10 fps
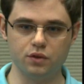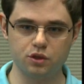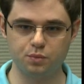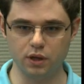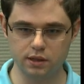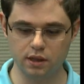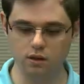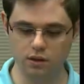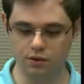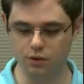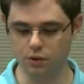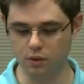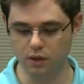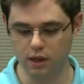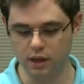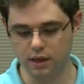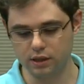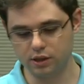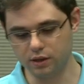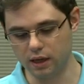each pixel to,
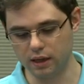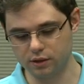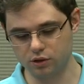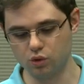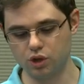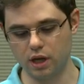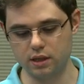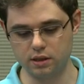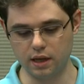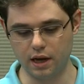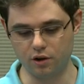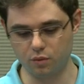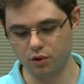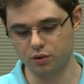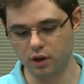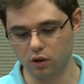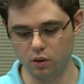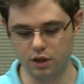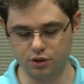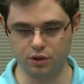to change the error prone
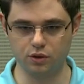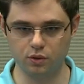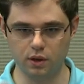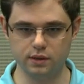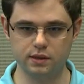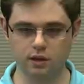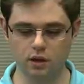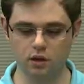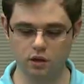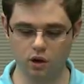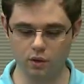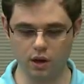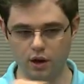calculation into a single going